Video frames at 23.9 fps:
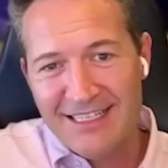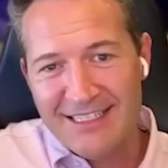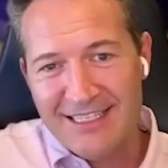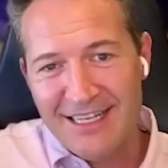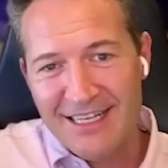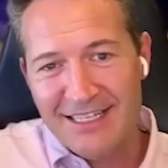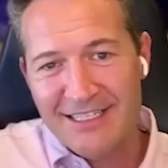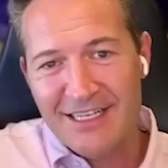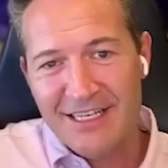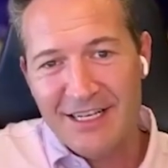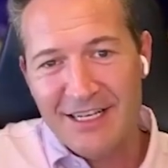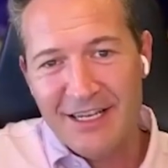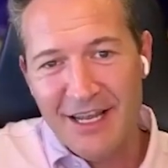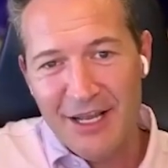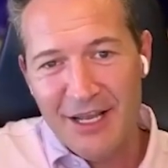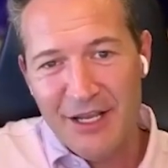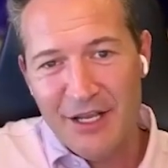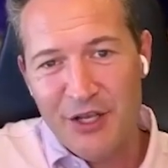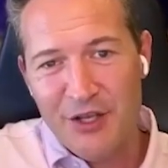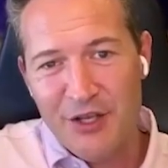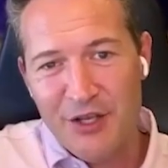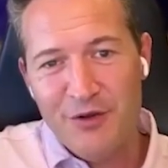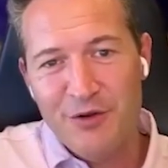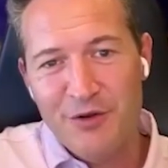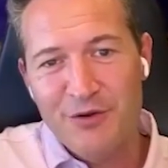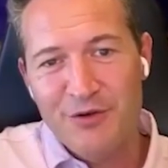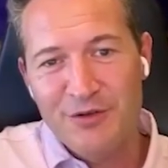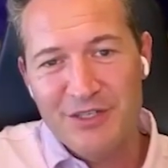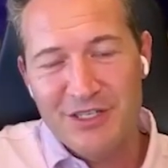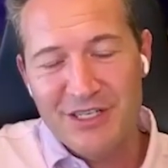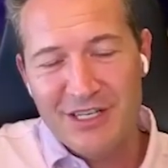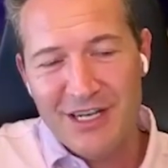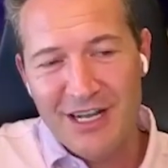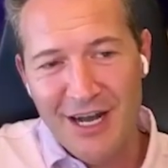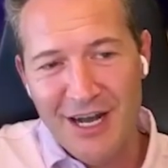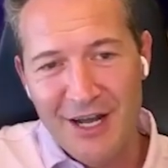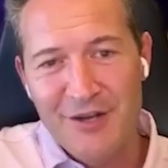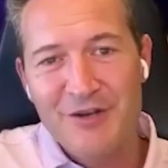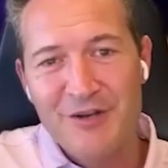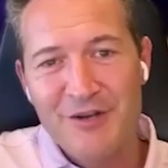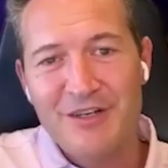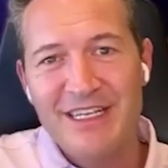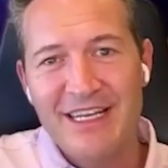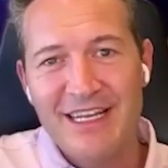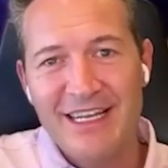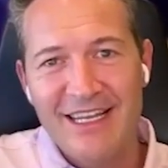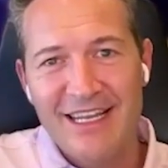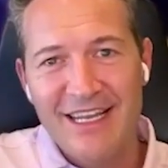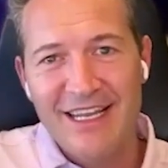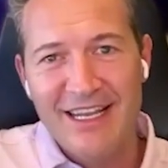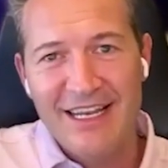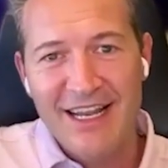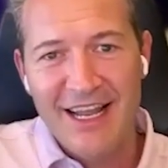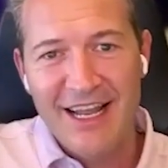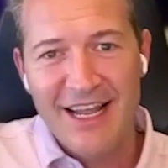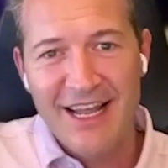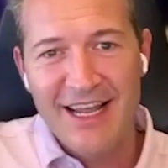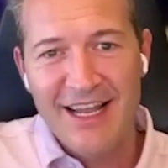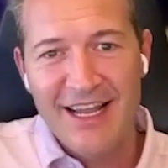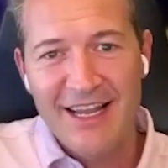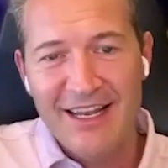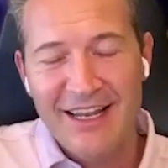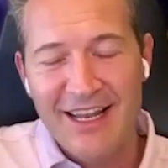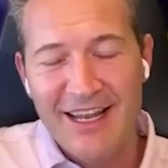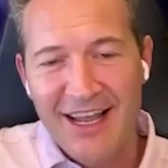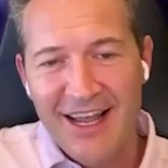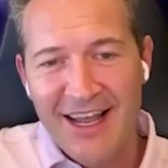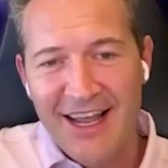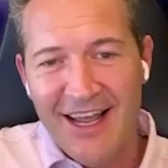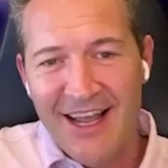such a huge undertaking, and